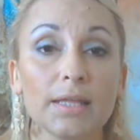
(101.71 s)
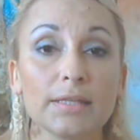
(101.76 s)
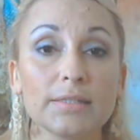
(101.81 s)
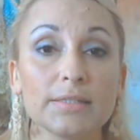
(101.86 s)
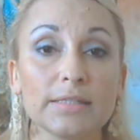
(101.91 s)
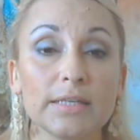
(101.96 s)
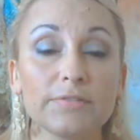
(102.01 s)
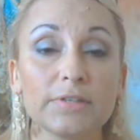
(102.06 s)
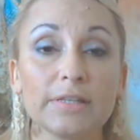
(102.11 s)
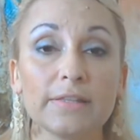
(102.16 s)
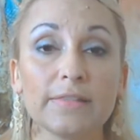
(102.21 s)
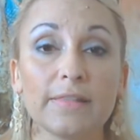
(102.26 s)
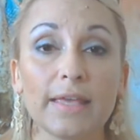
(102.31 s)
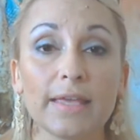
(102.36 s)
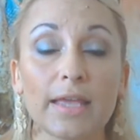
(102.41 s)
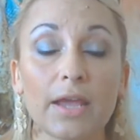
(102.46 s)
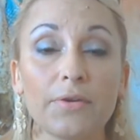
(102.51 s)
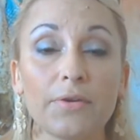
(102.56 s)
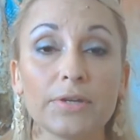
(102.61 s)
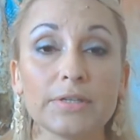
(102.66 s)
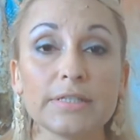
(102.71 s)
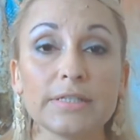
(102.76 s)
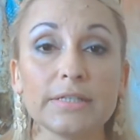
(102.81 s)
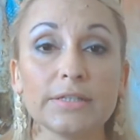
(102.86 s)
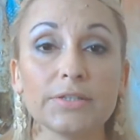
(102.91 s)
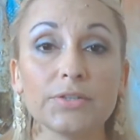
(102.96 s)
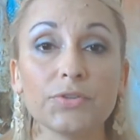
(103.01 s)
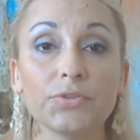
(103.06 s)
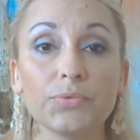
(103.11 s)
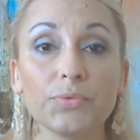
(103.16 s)
definitely they guarantee a
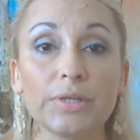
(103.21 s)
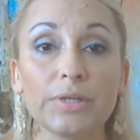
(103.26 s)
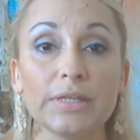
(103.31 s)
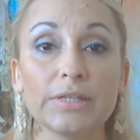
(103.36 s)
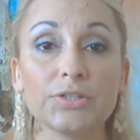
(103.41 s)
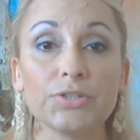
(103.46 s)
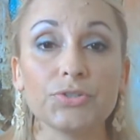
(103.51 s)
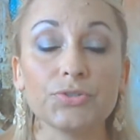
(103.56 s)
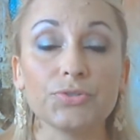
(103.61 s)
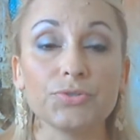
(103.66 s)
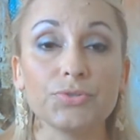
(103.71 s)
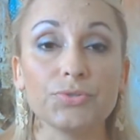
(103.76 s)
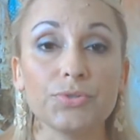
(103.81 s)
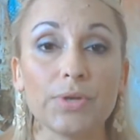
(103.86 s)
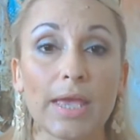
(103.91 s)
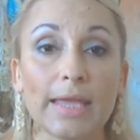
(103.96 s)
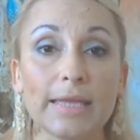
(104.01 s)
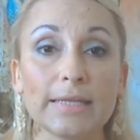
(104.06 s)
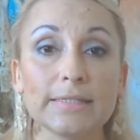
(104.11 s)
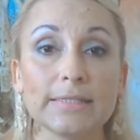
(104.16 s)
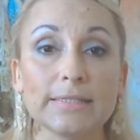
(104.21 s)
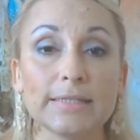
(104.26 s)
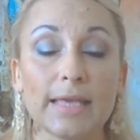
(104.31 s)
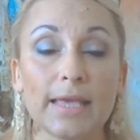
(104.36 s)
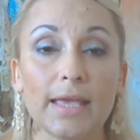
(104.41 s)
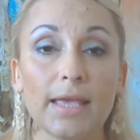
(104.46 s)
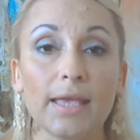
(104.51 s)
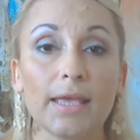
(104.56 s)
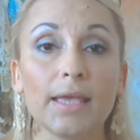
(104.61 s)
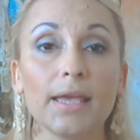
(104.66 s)
3 to 8
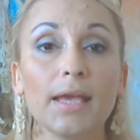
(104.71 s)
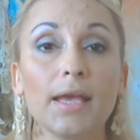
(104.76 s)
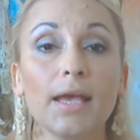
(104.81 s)
day